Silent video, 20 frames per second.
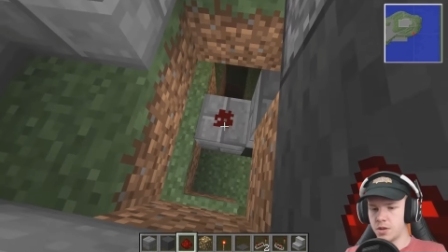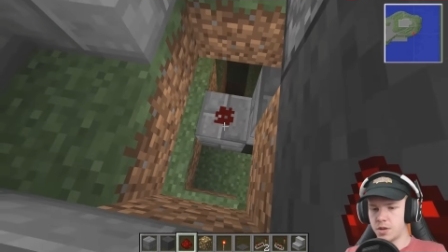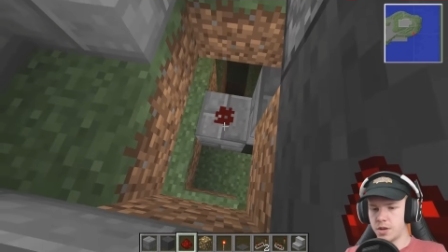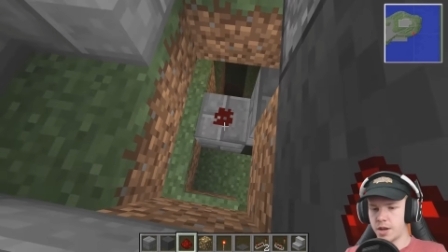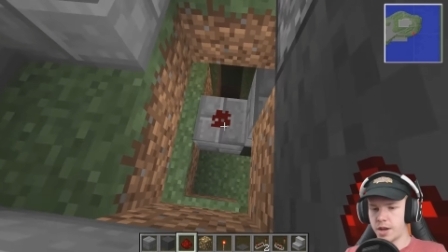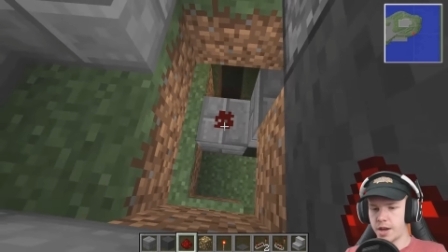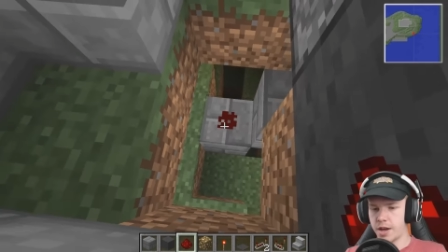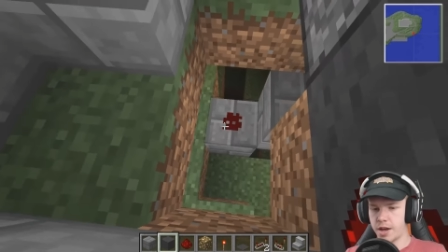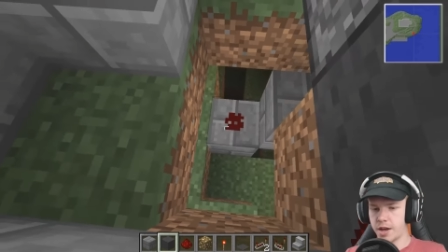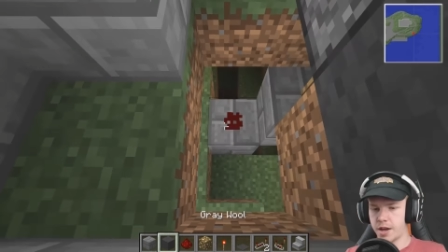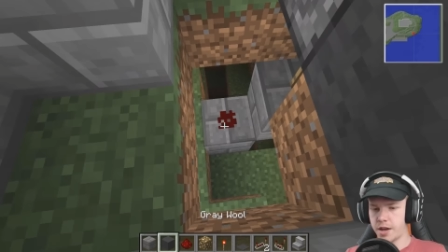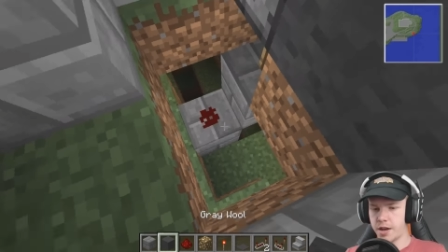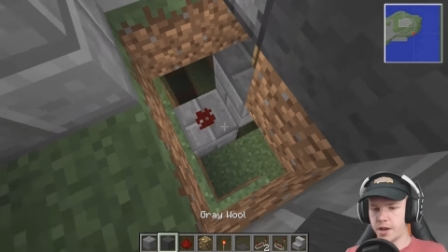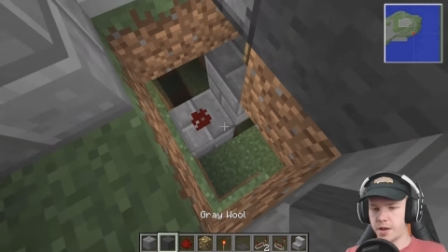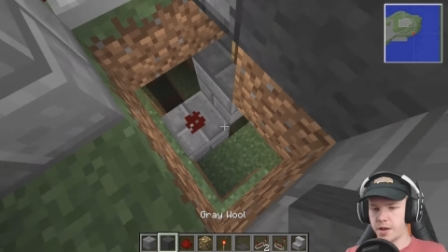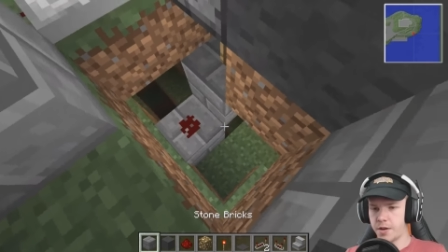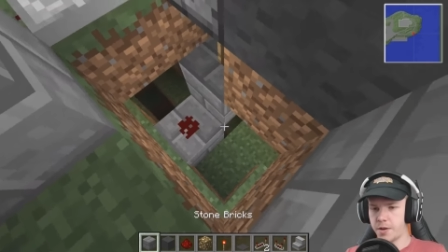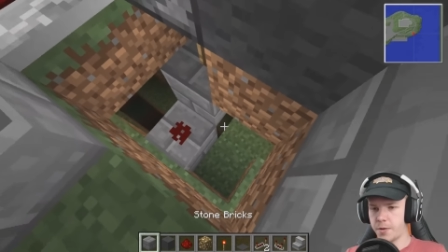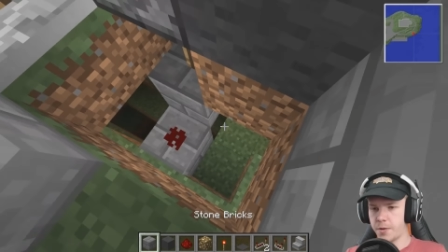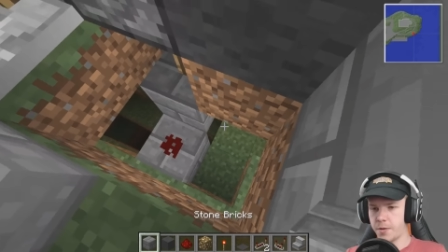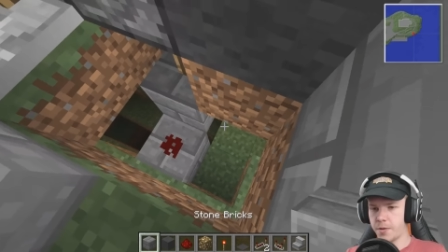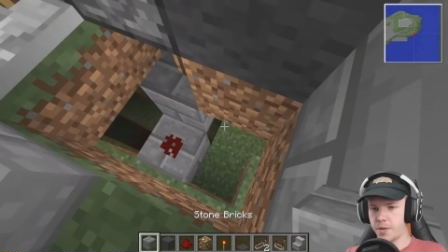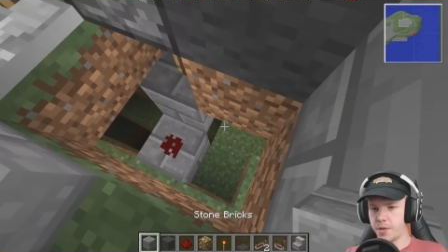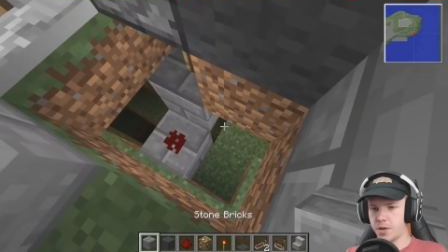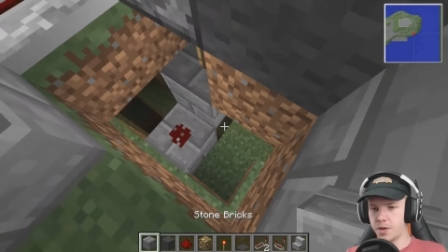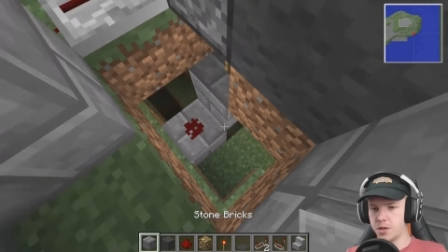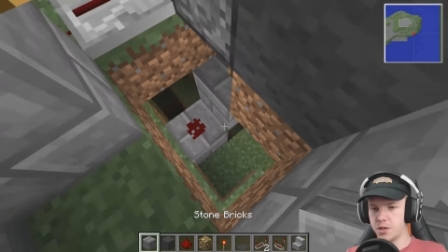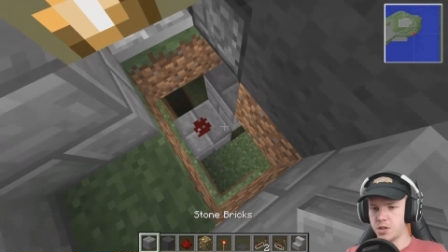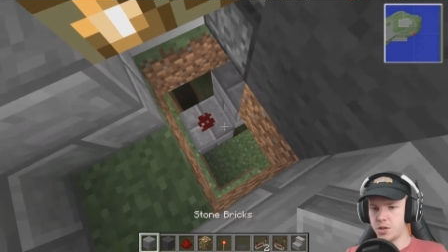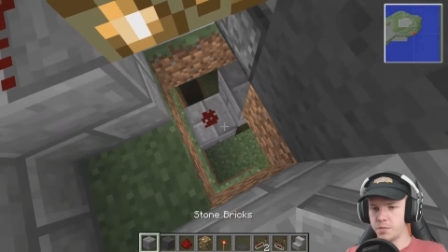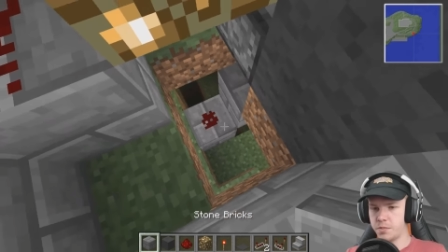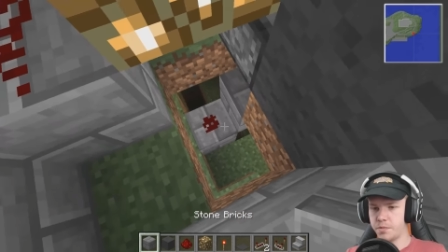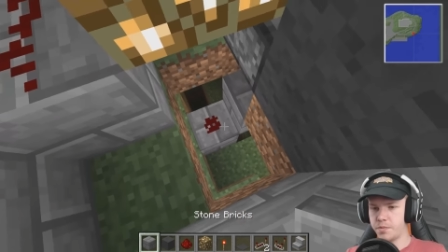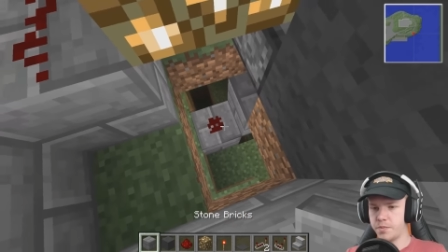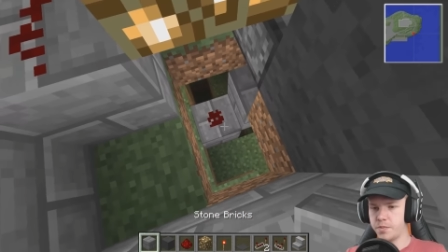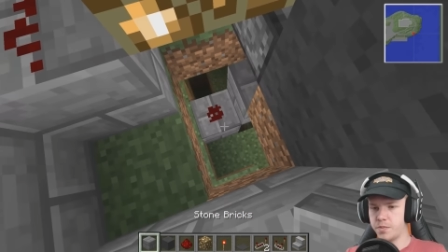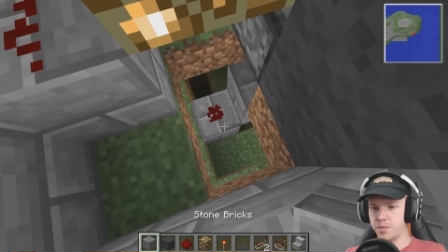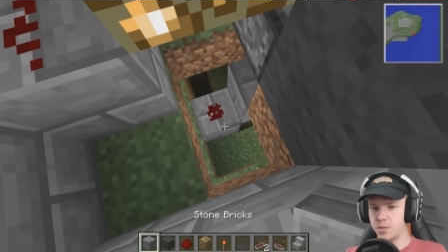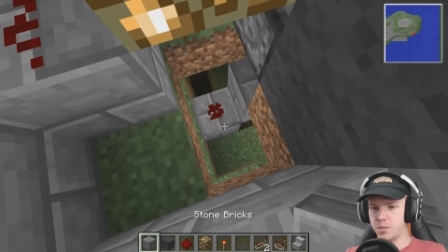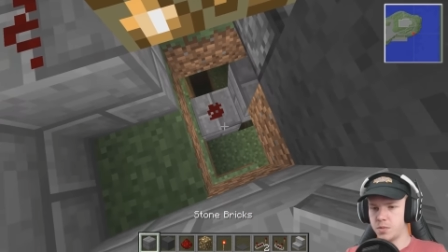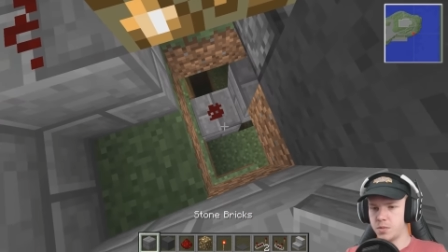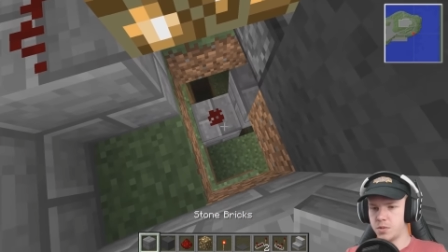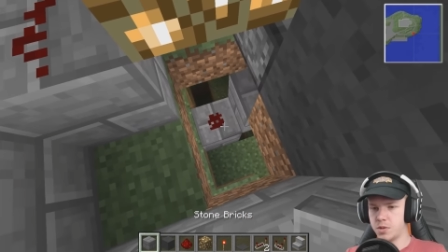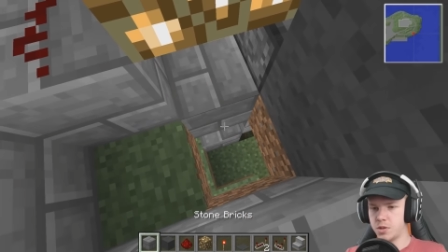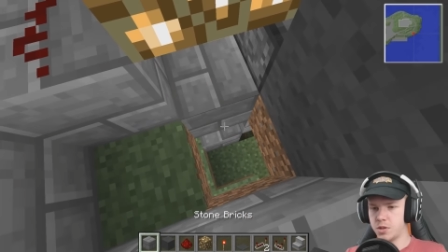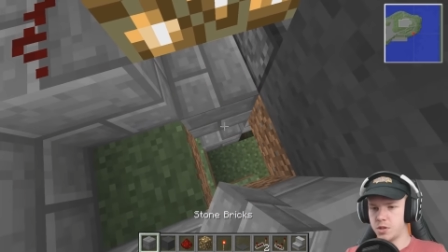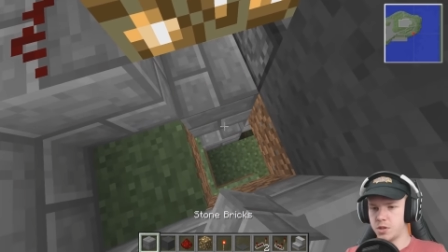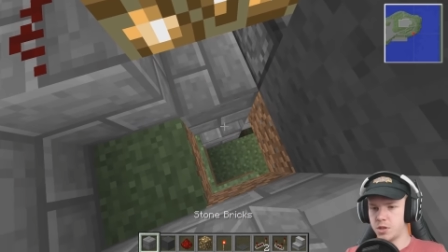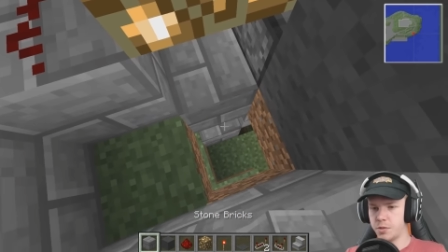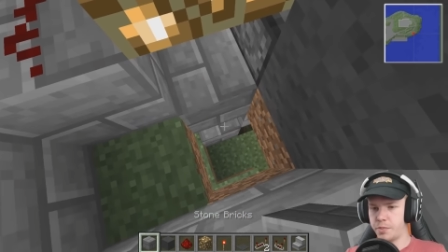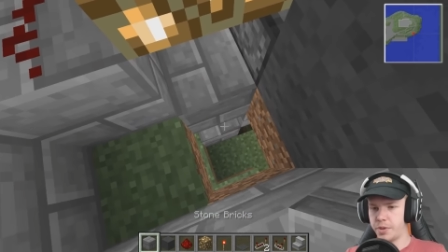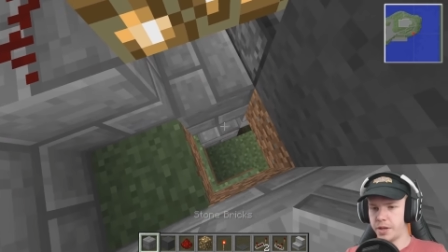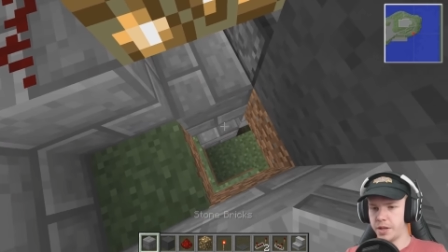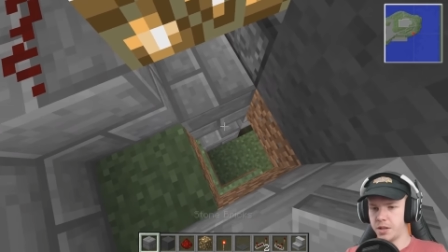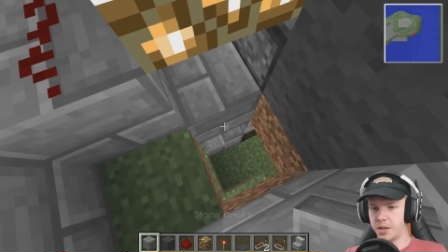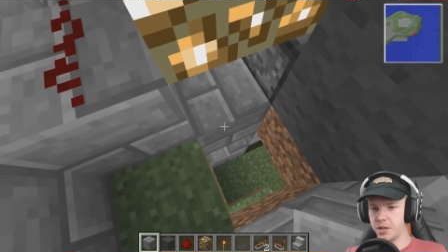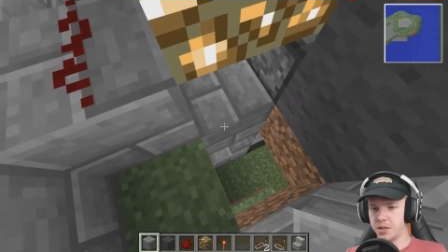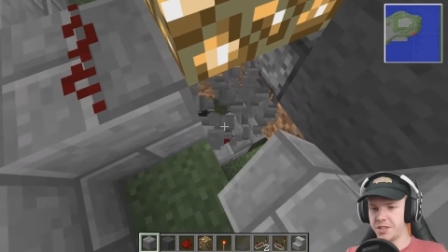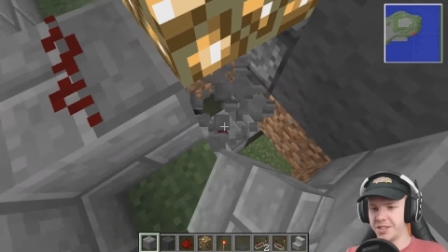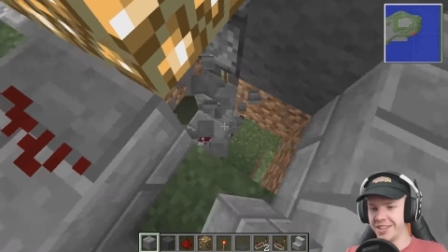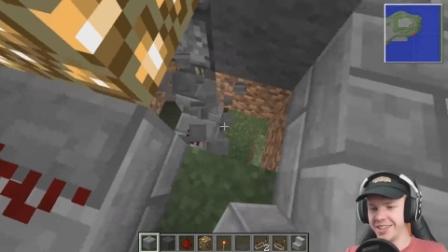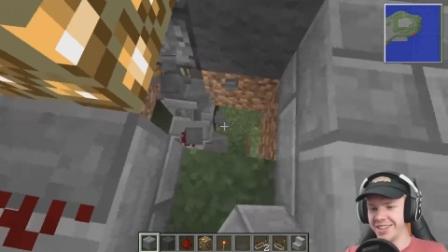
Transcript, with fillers: uh, to to build.